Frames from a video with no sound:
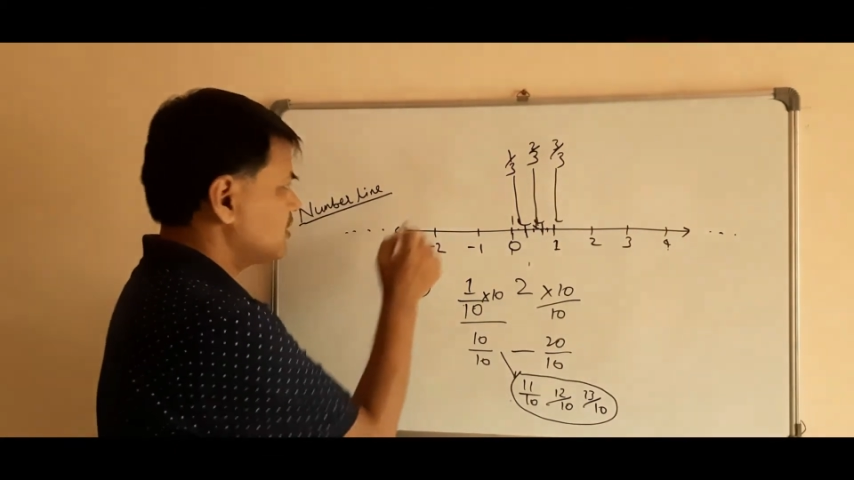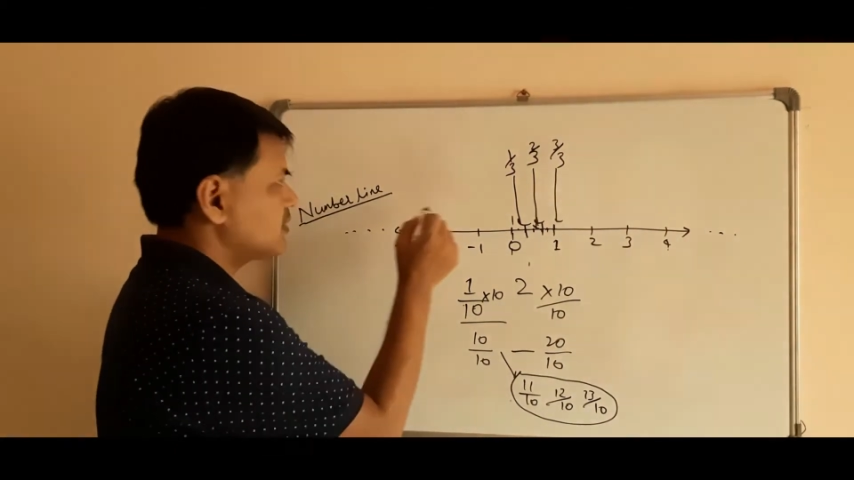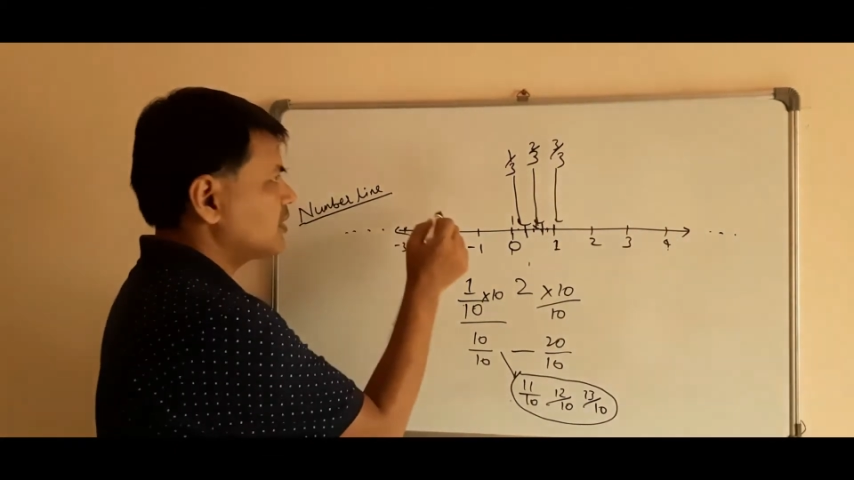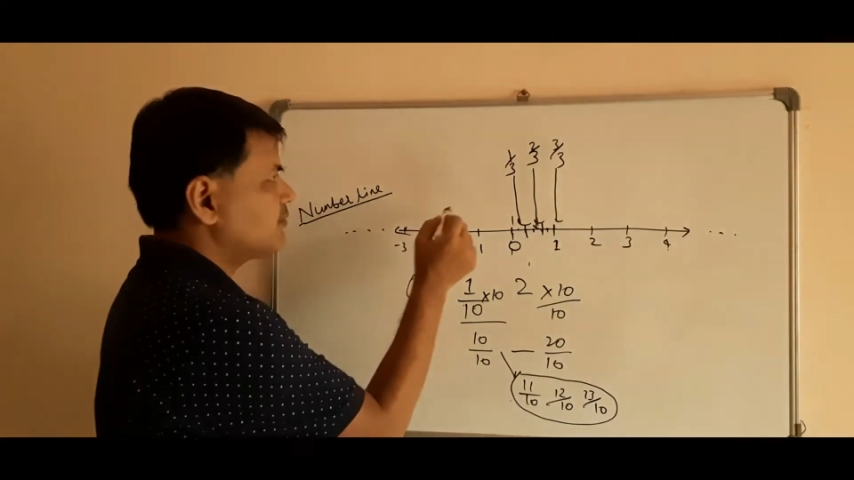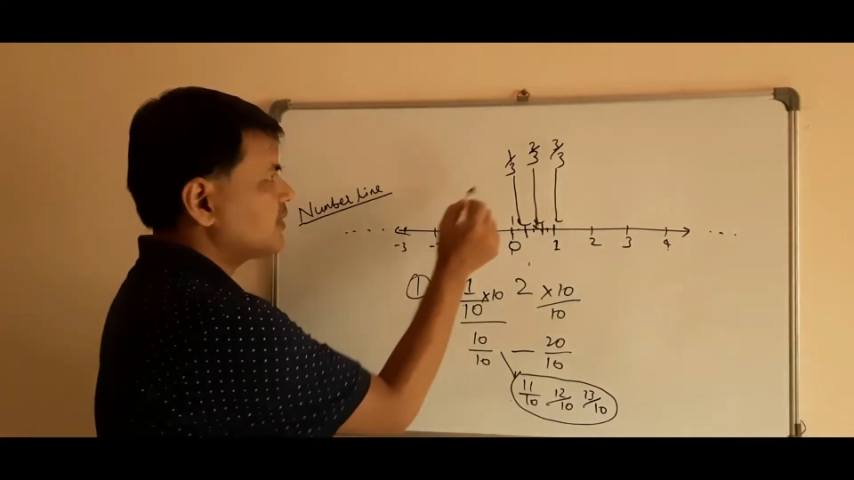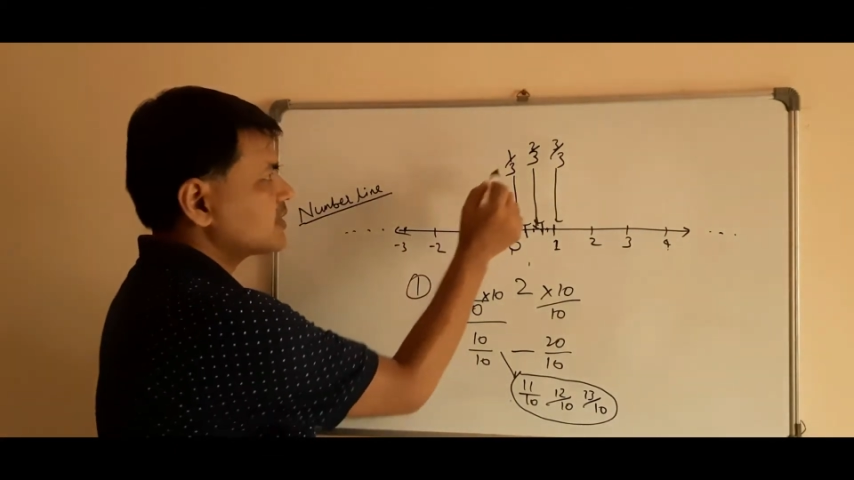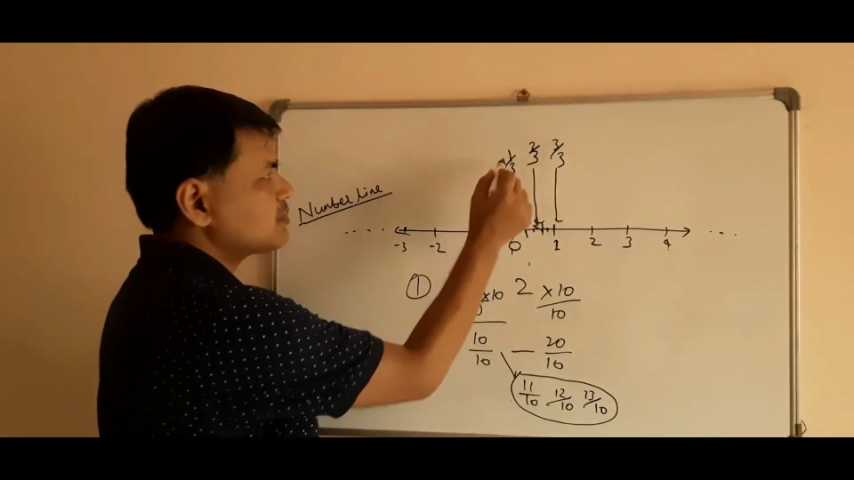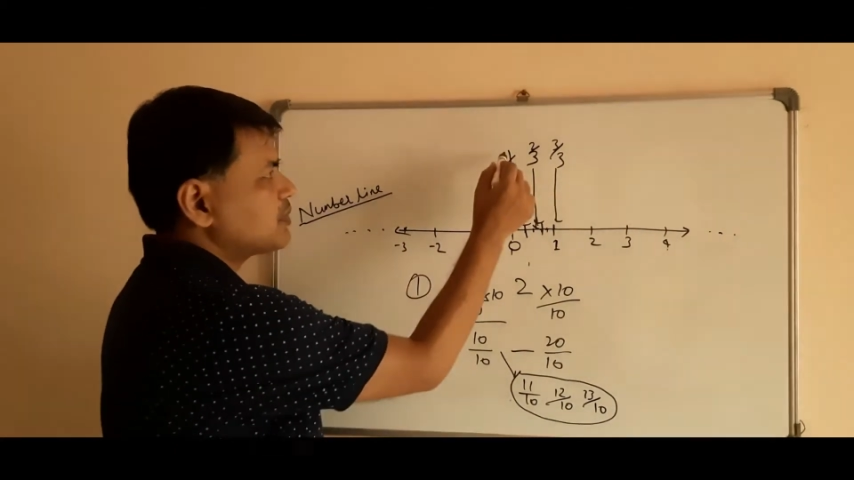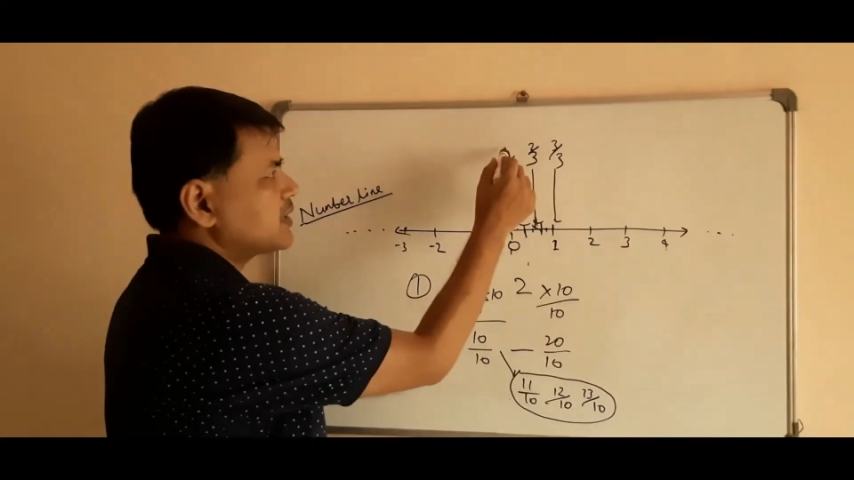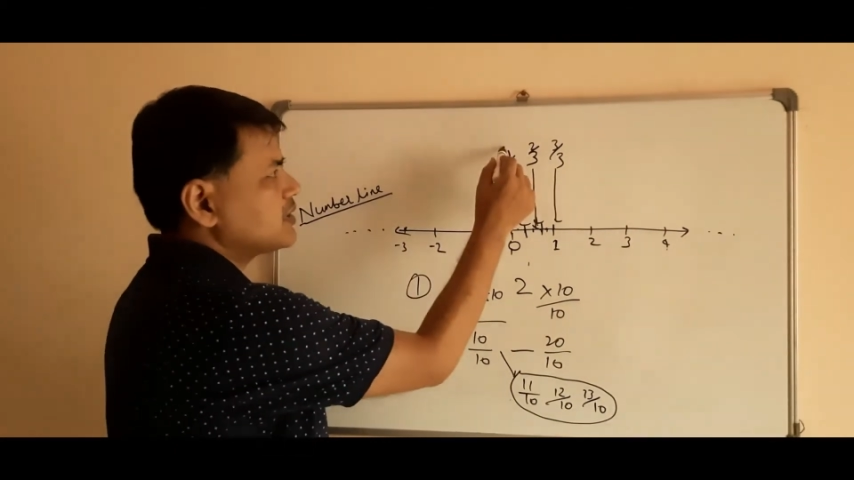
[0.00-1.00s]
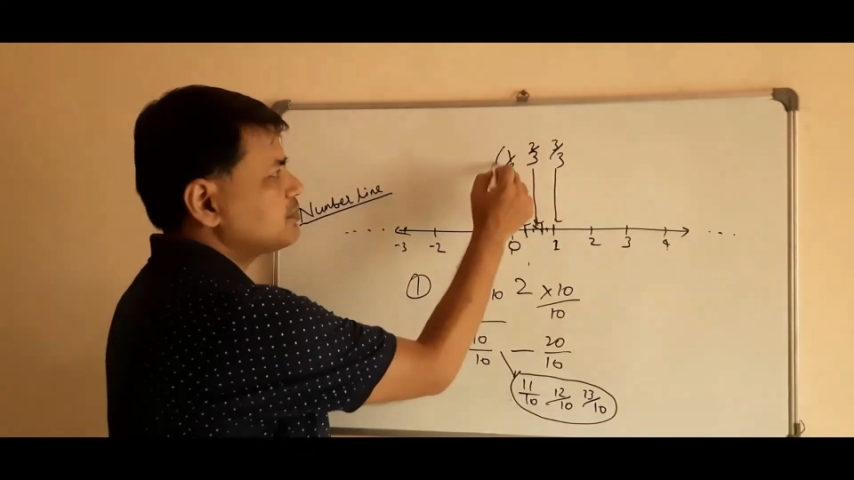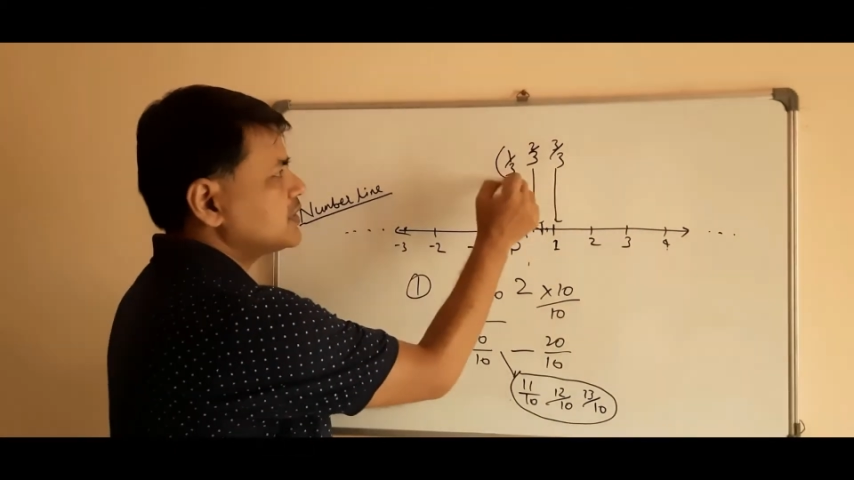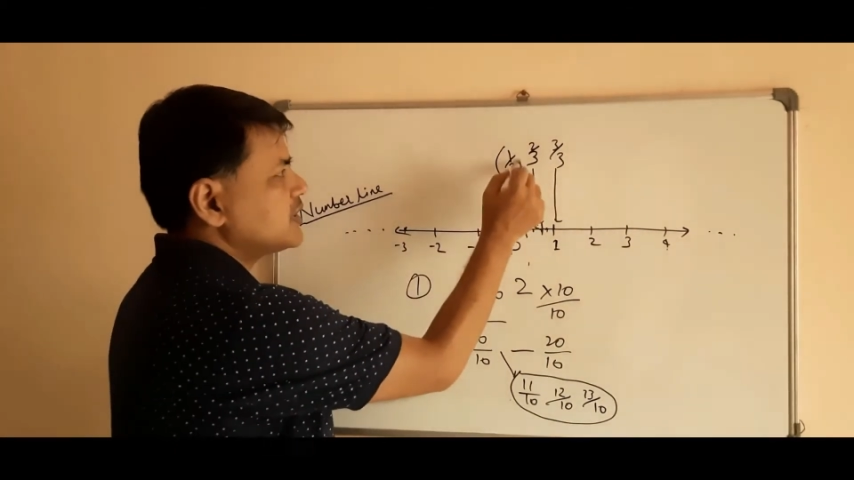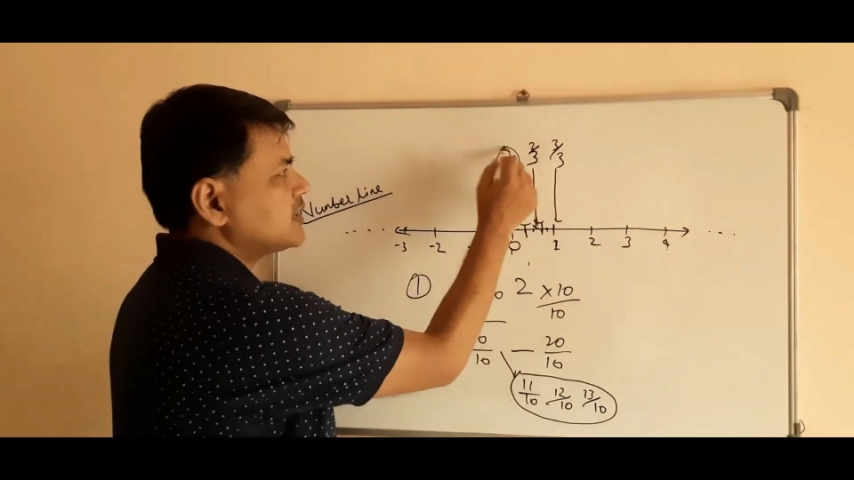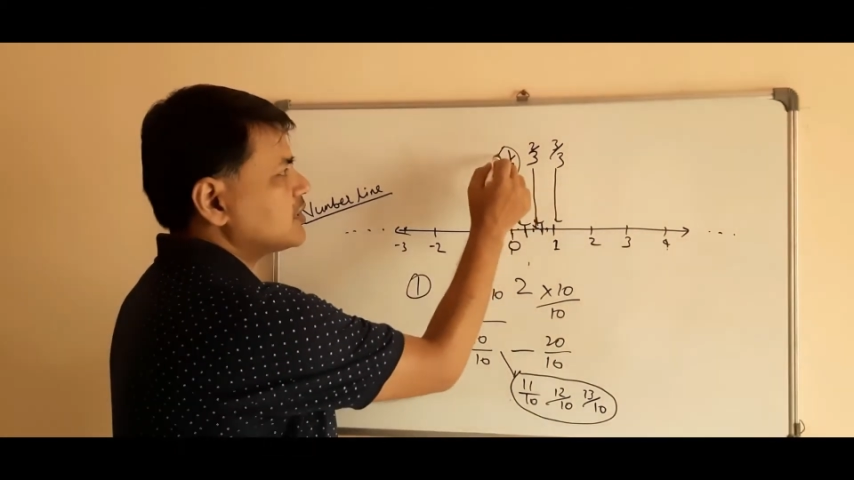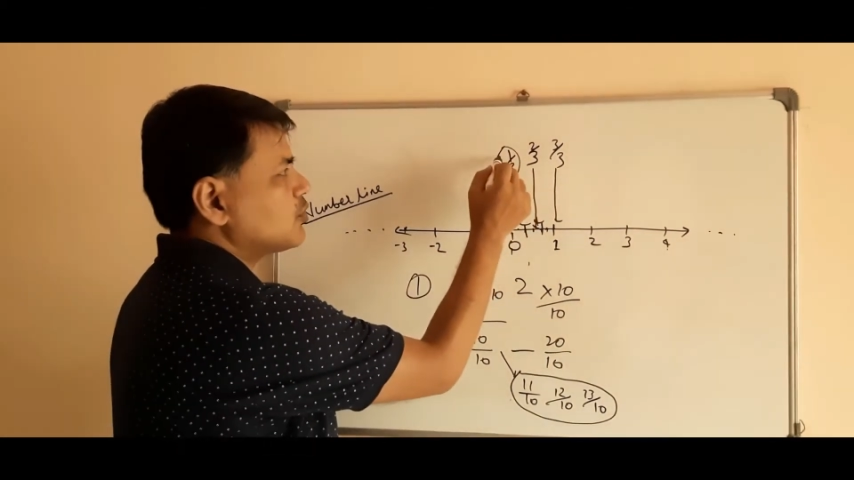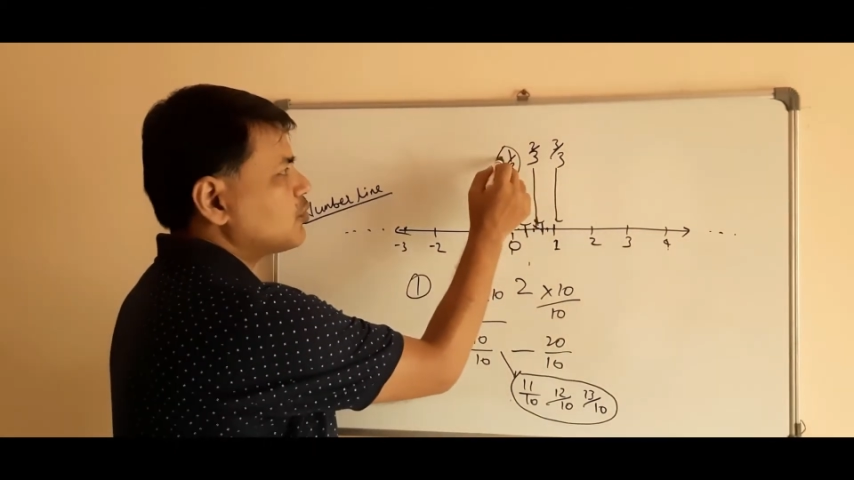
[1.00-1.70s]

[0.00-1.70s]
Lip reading: the first part represents